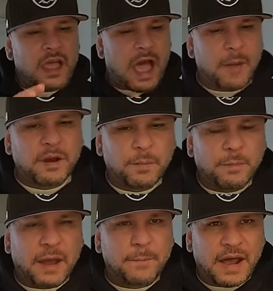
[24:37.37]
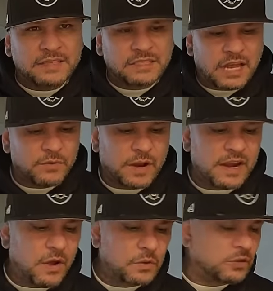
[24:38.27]
I'm going to put my pasta on right
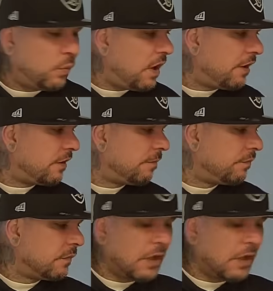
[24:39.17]
now with the water.